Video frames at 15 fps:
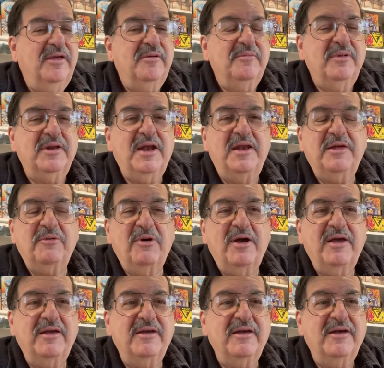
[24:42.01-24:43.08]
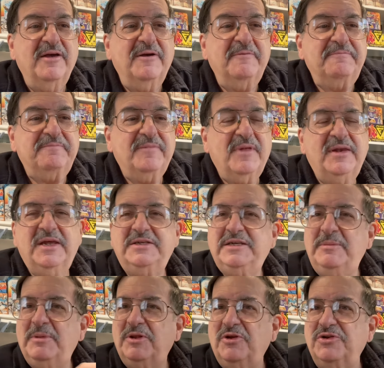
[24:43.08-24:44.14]
But anyway, and they
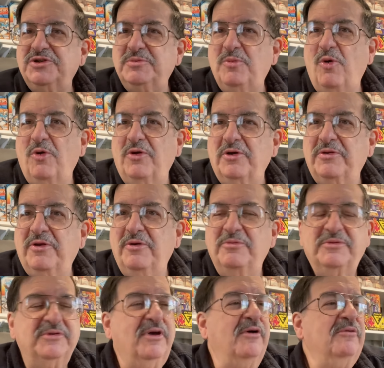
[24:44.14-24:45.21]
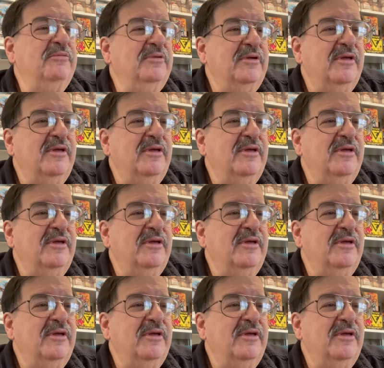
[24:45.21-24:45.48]
seem a little smaller too, so.